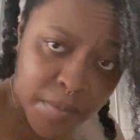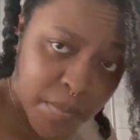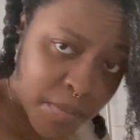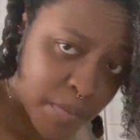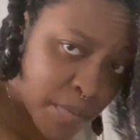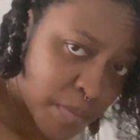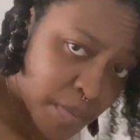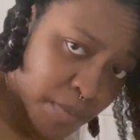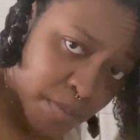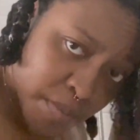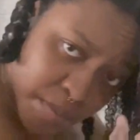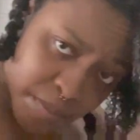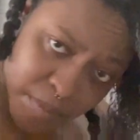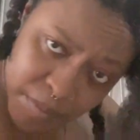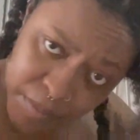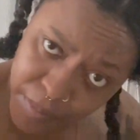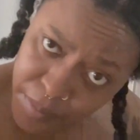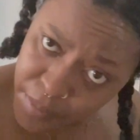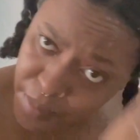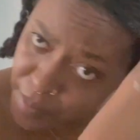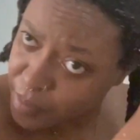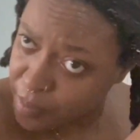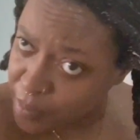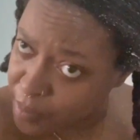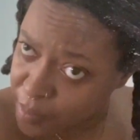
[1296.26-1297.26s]
one.
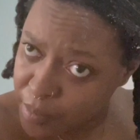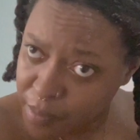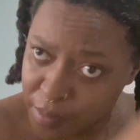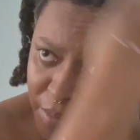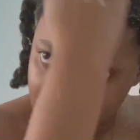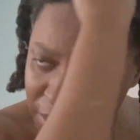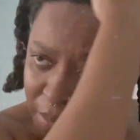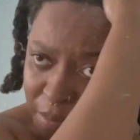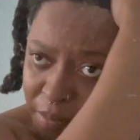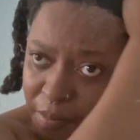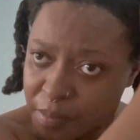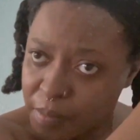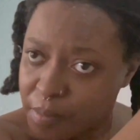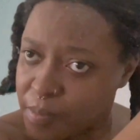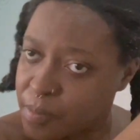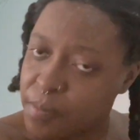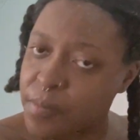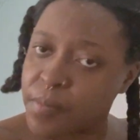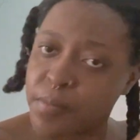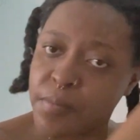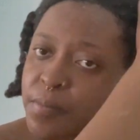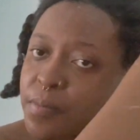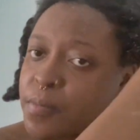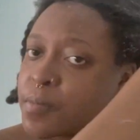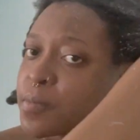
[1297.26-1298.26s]
I could have recorded this
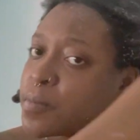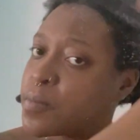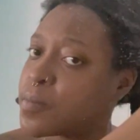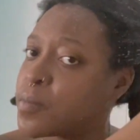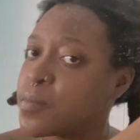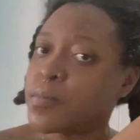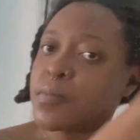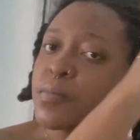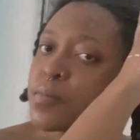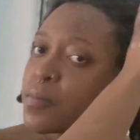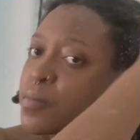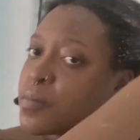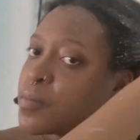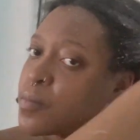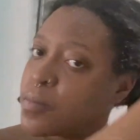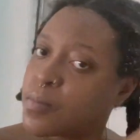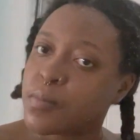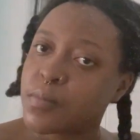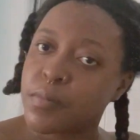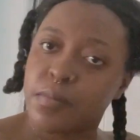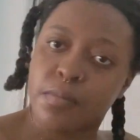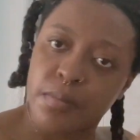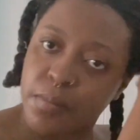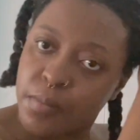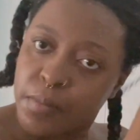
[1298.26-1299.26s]
on my phone,
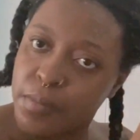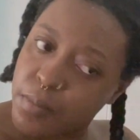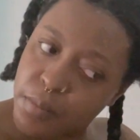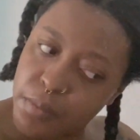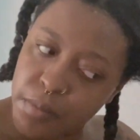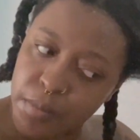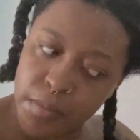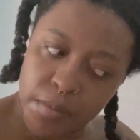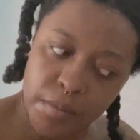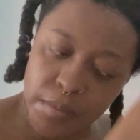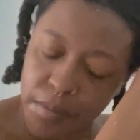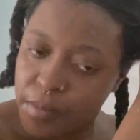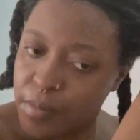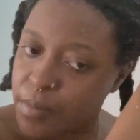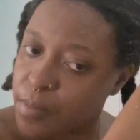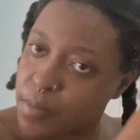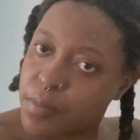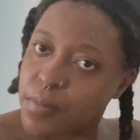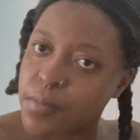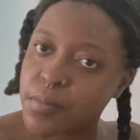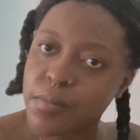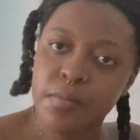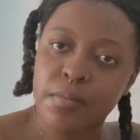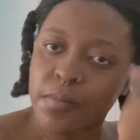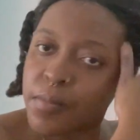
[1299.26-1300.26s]
but then I
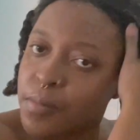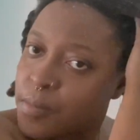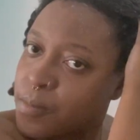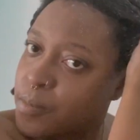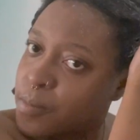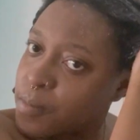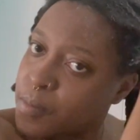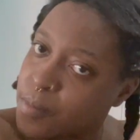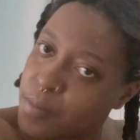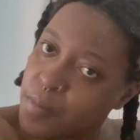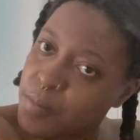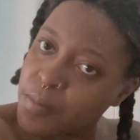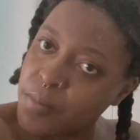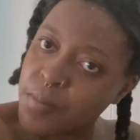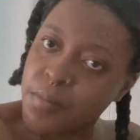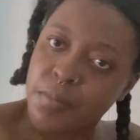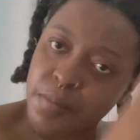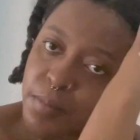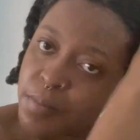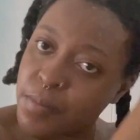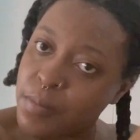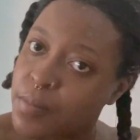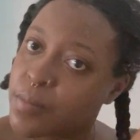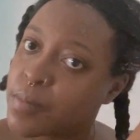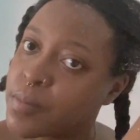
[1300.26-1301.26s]
wouldn't have the same
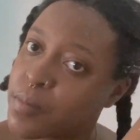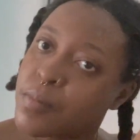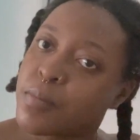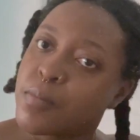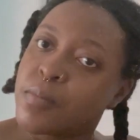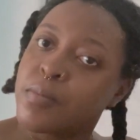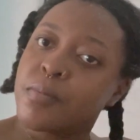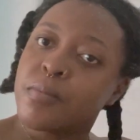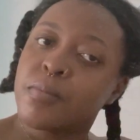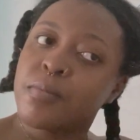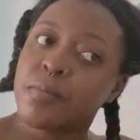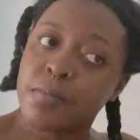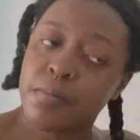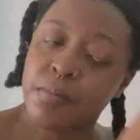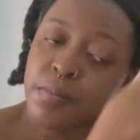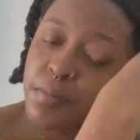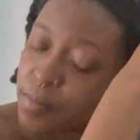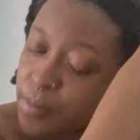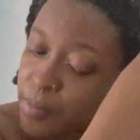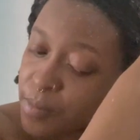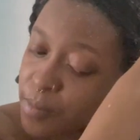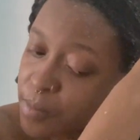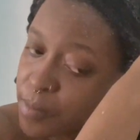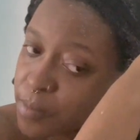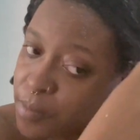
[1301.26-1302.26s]
editing capabilities that
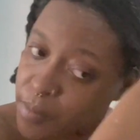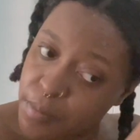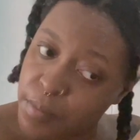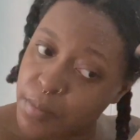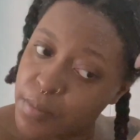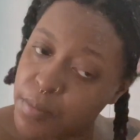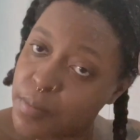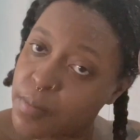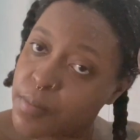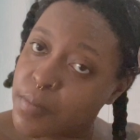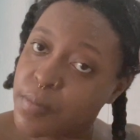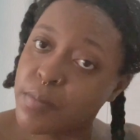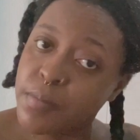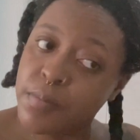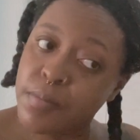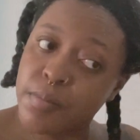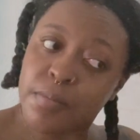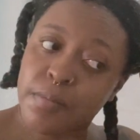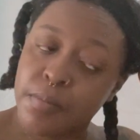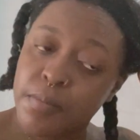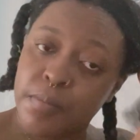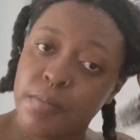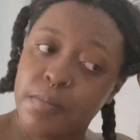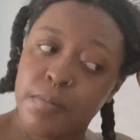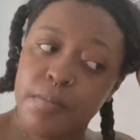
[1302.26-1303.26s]
I have right now,
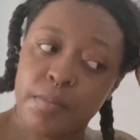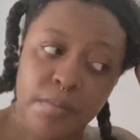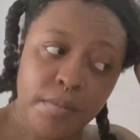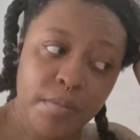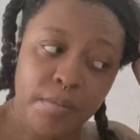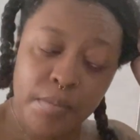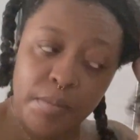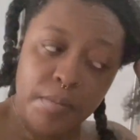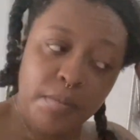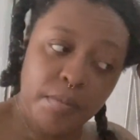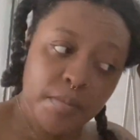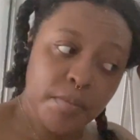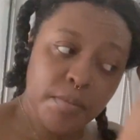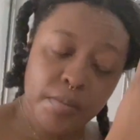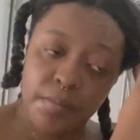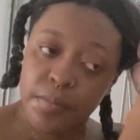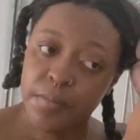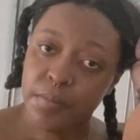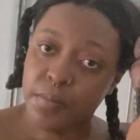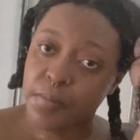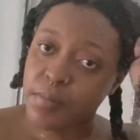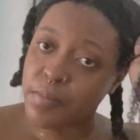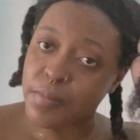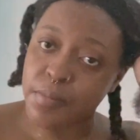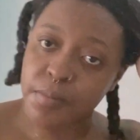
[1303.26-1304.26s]
so
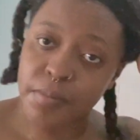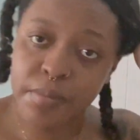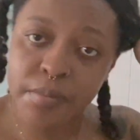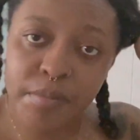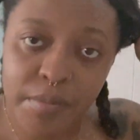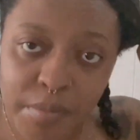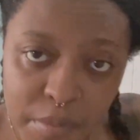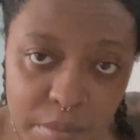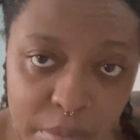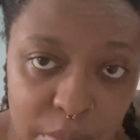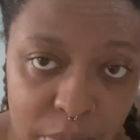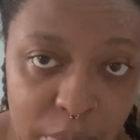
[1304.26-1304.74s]
we're working